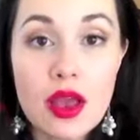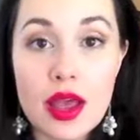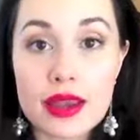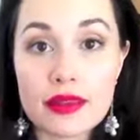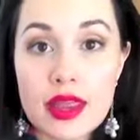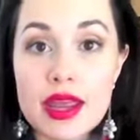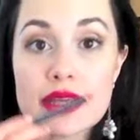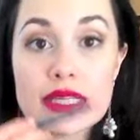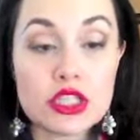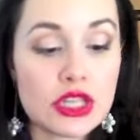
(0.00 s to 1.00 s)
I
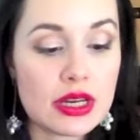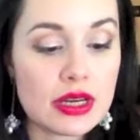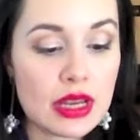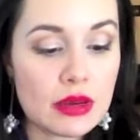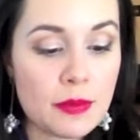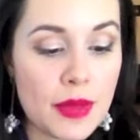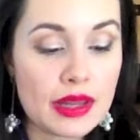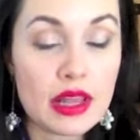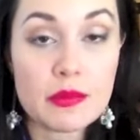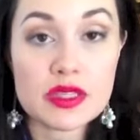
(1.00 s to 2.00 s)
lined and shaded in
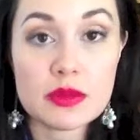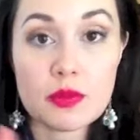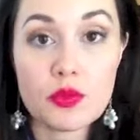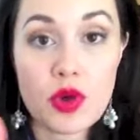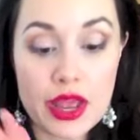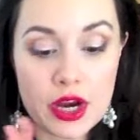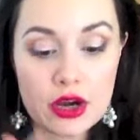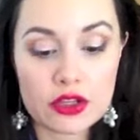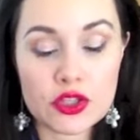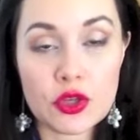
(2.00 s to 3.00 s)
my lips
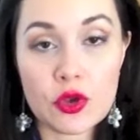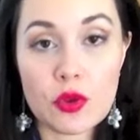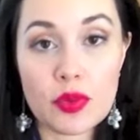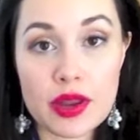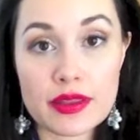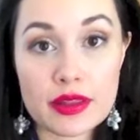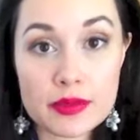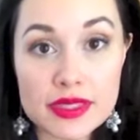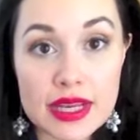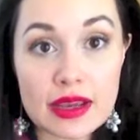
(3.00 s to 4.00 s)
prior to applying the
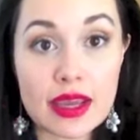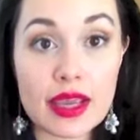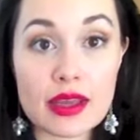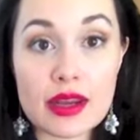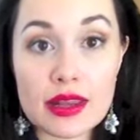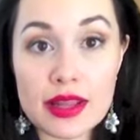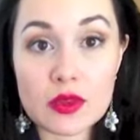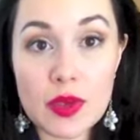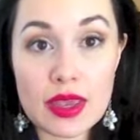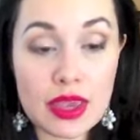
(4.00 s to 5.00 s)
lipstick and I
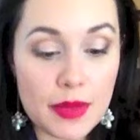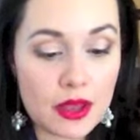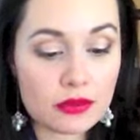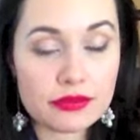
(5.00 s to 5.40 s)
like the way it came out.